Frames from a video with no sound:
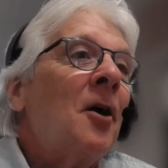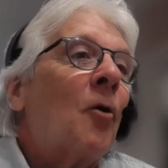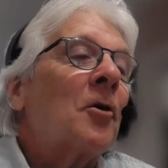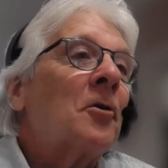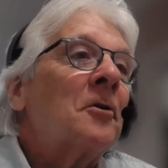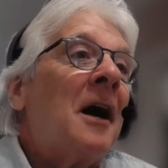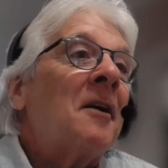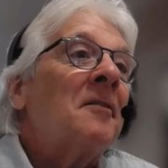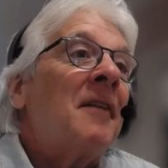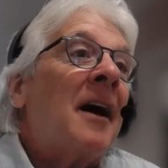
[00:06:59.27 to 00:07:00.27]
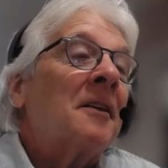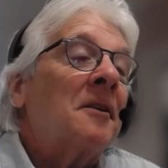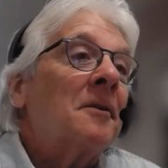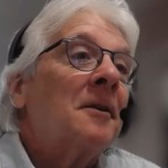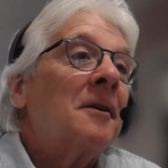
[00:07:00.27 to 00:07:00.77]
or go down in
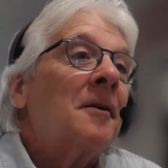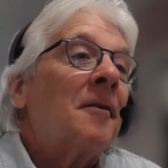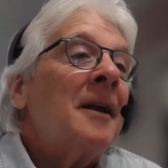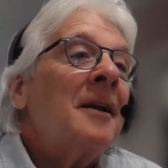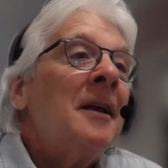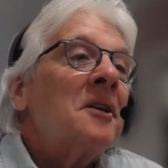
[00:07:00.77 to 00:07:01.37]
value, right?